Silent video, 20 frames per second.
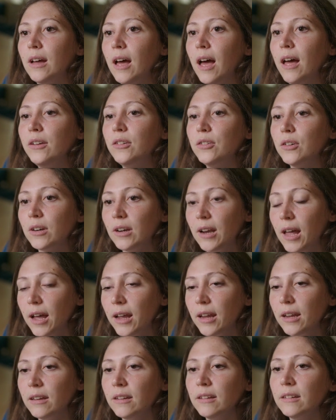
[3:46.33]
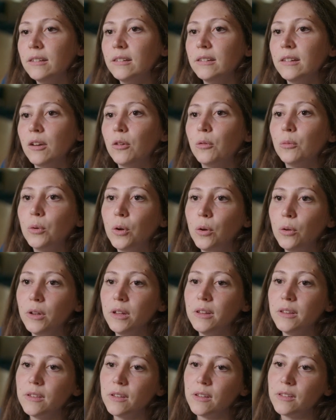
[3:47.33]
underline their role
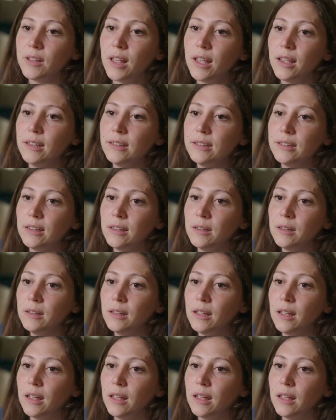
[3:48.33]
in society.